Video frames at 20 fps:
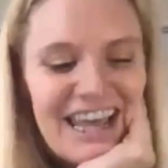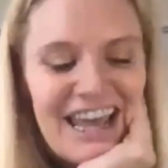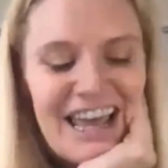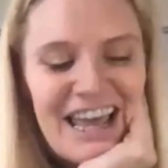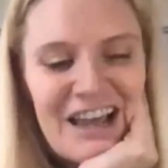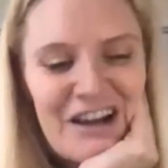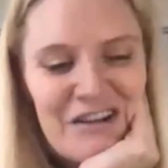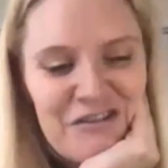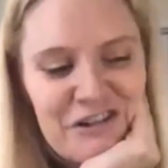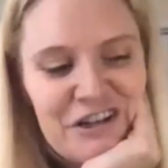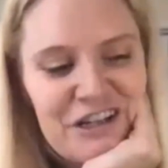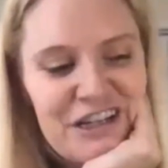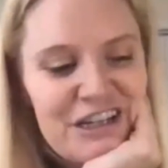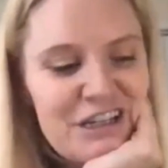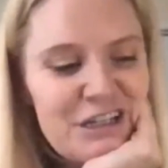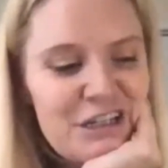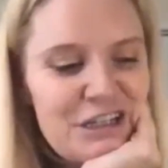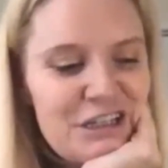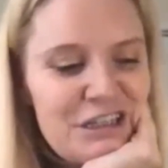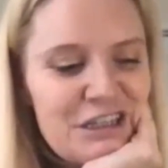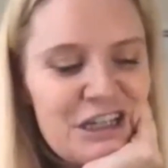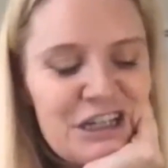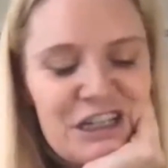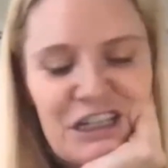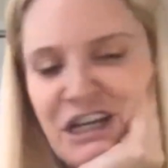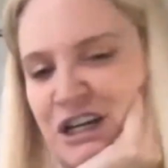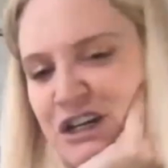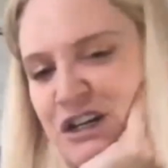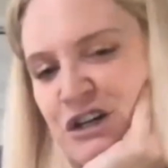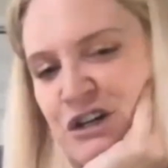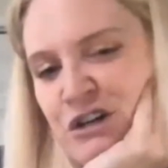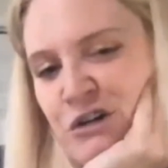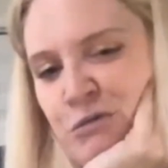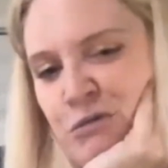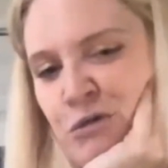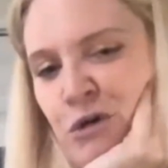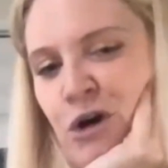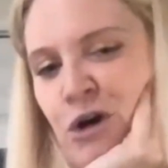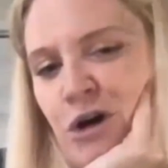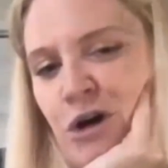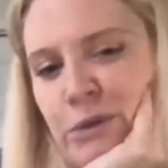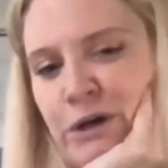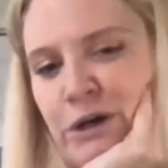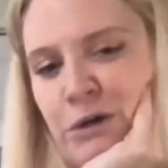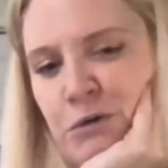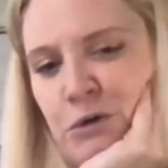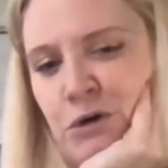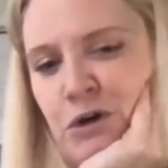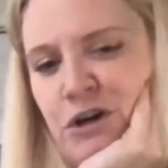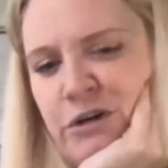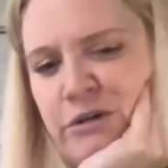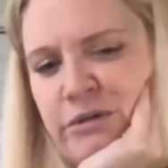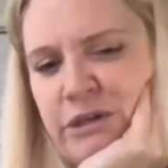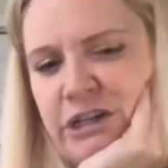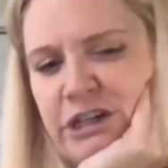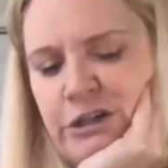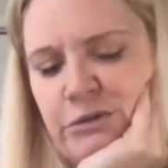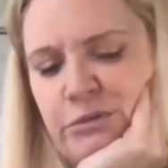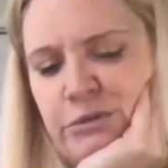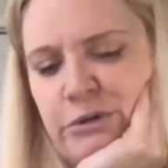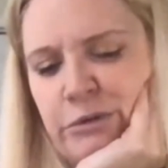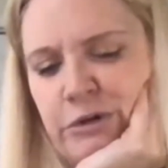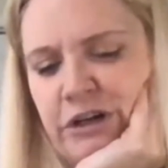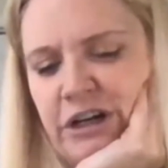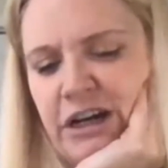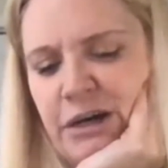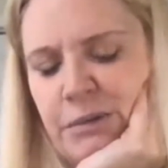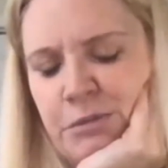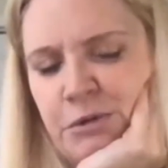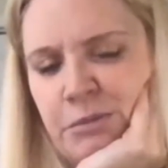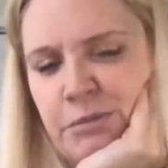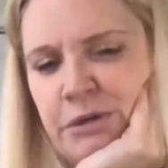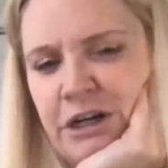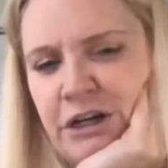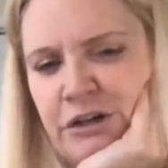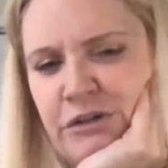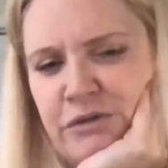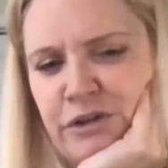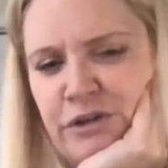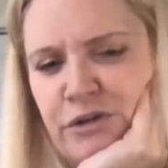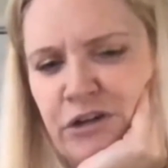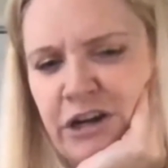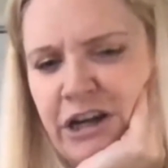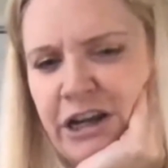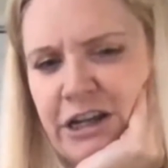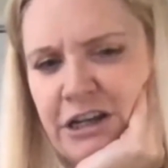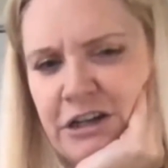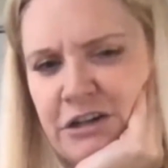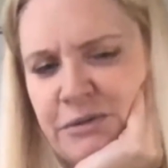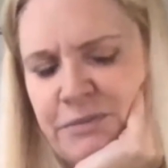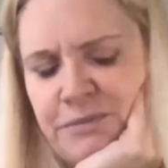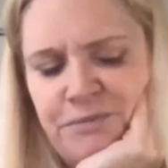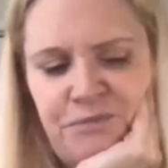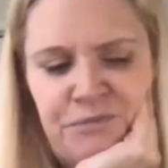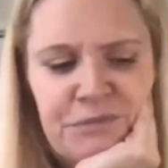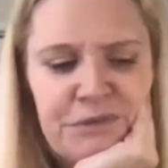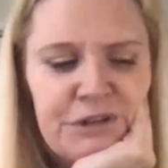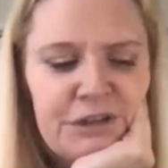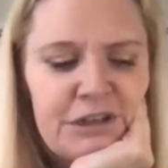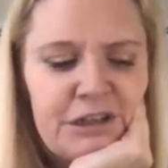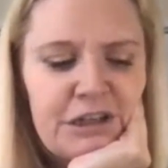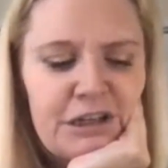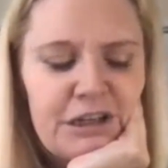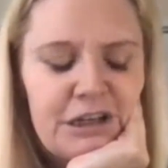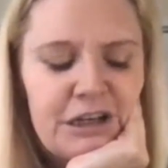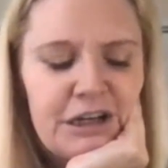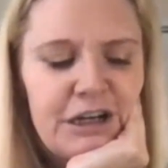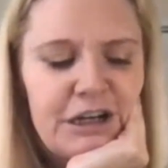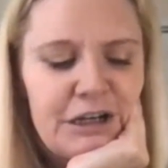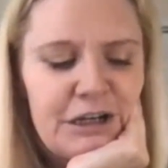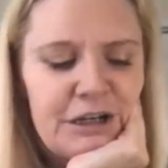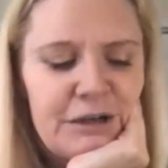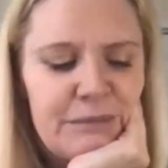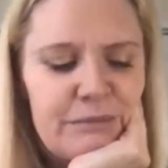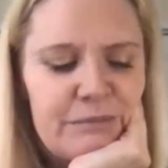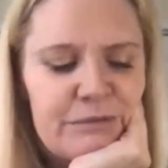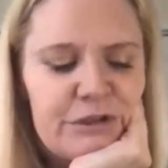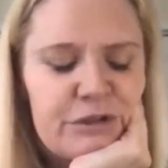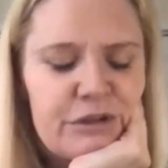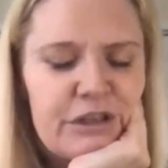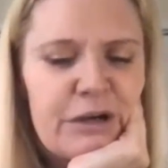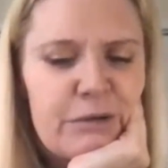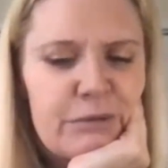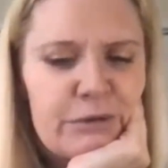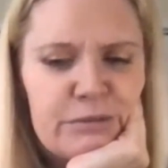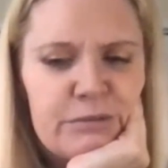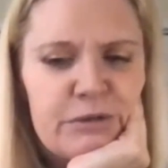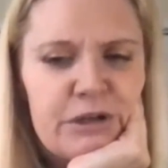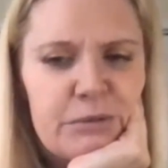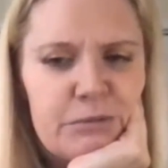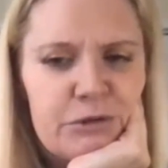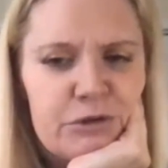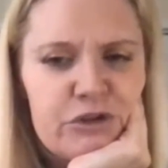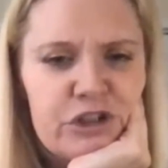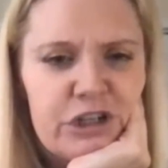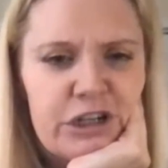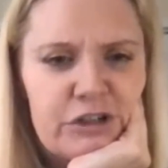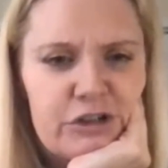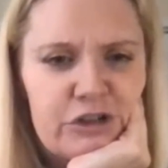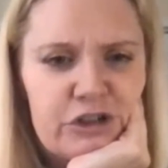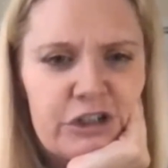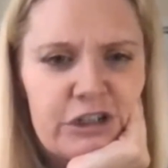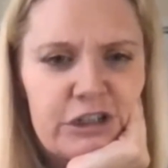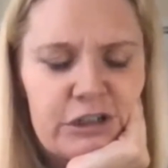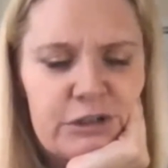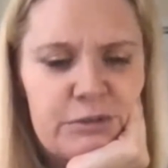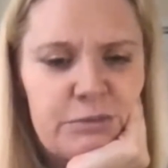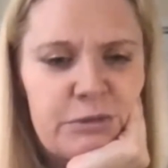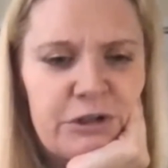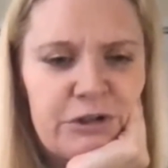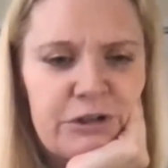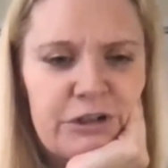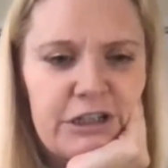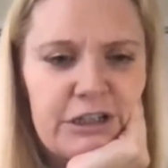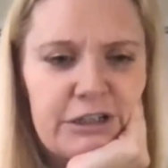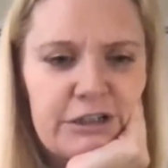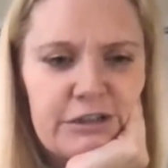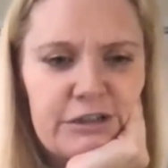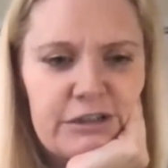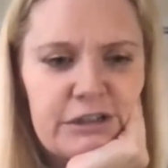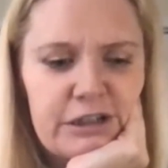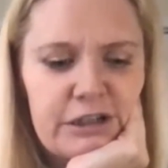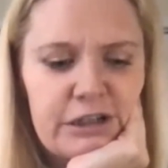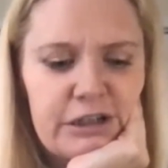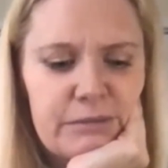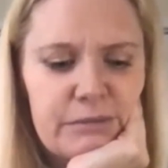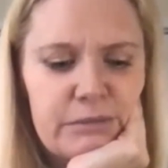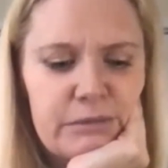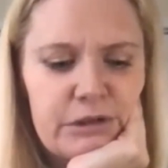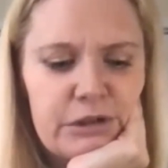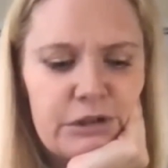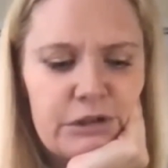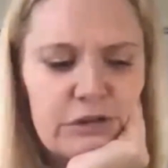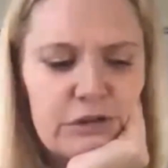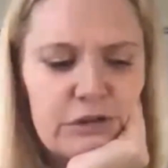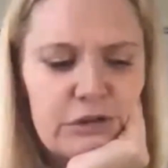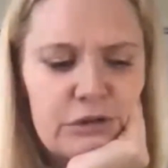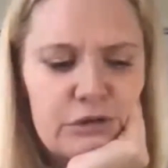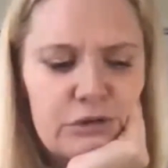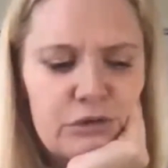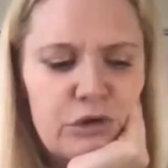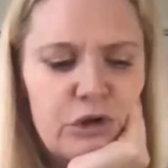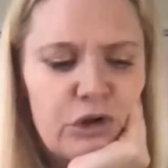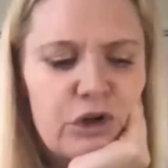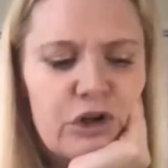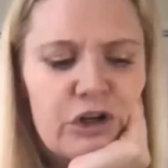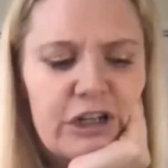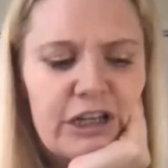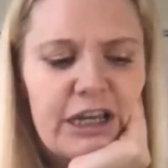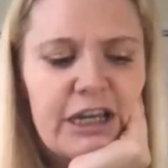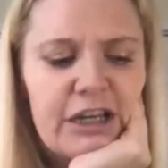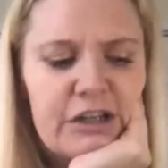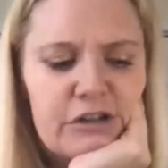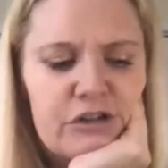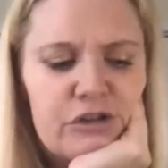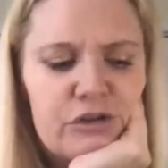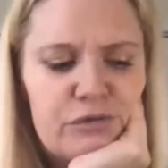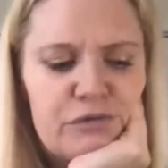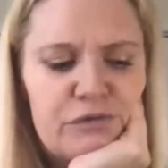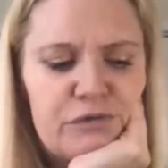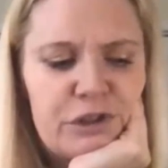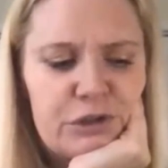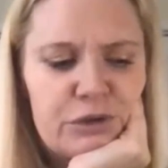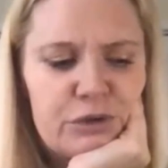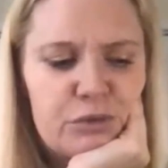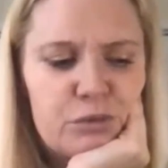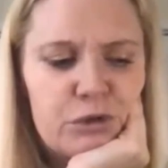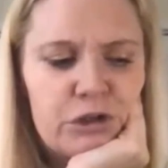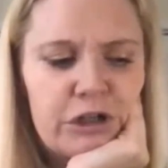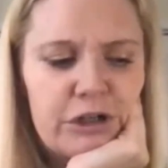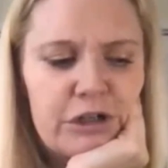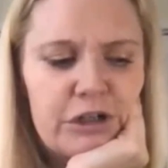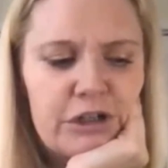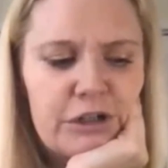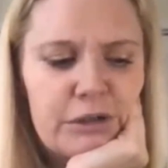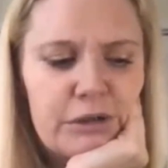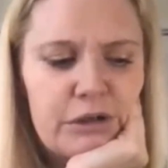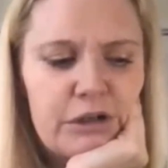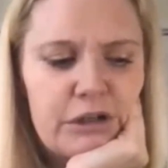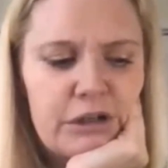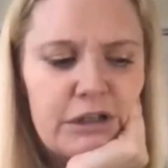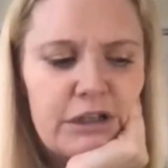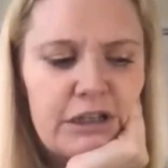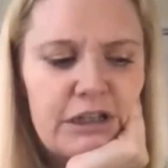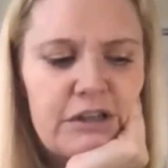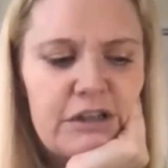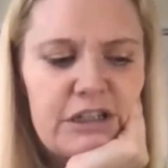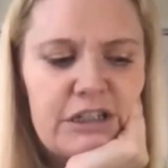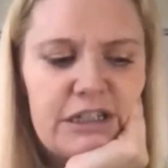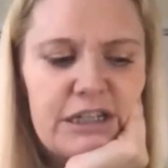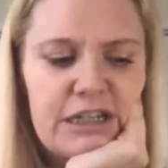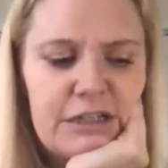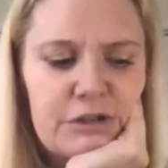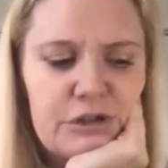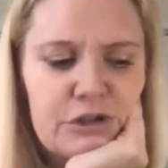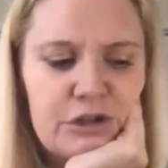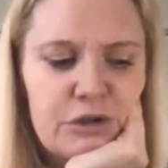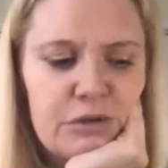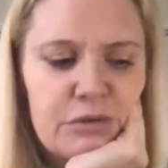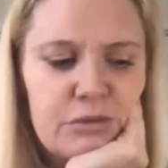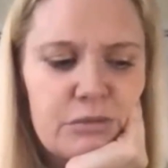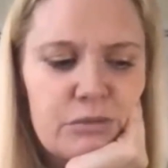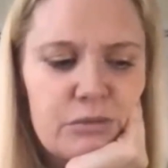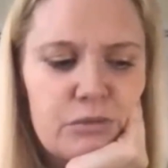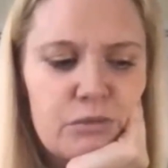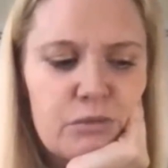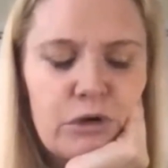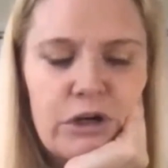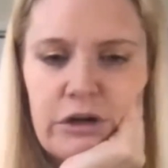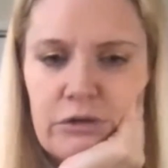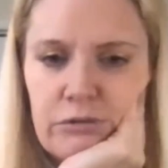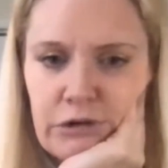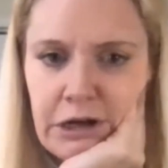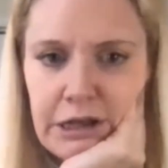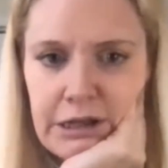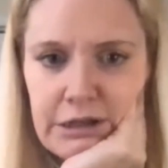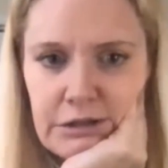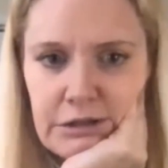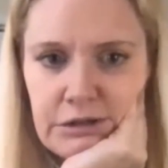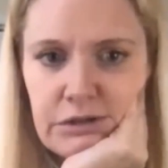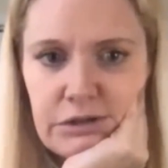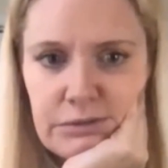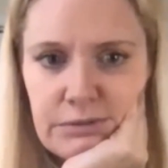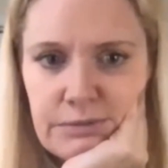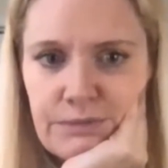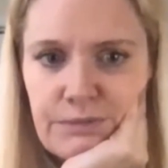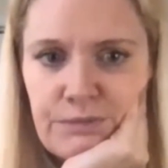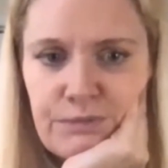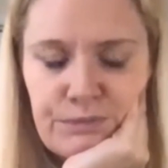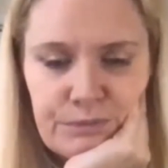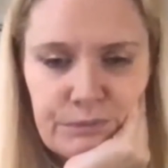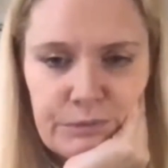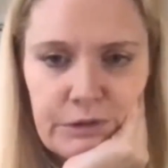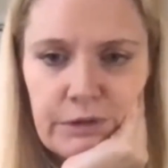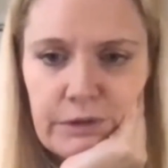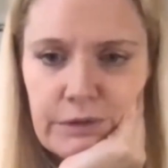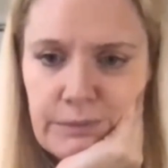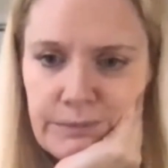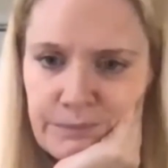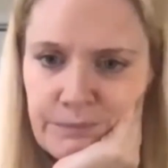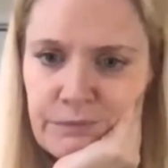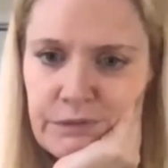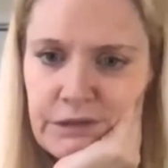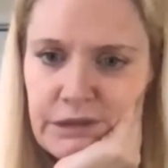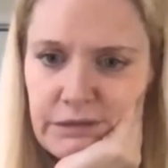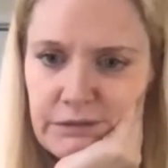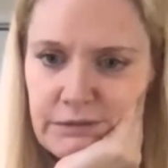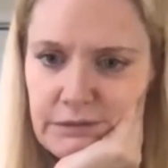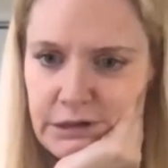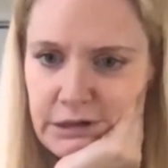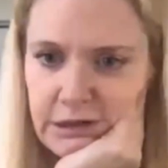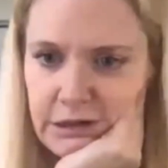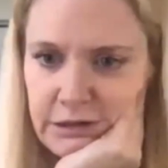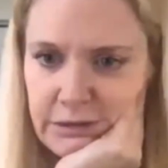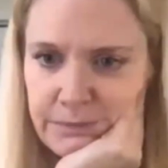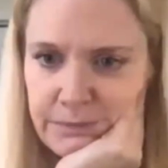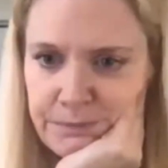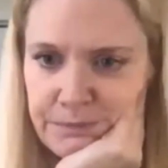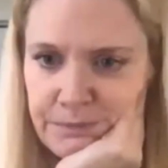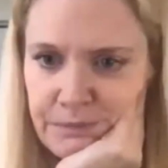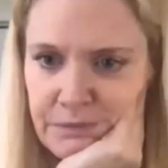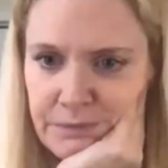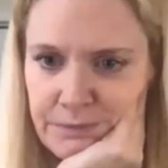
everything that could go wrong went wrong because we were not prepared for rain. So that was my most challenging experience, learning how to do field work in the desert when it rains. And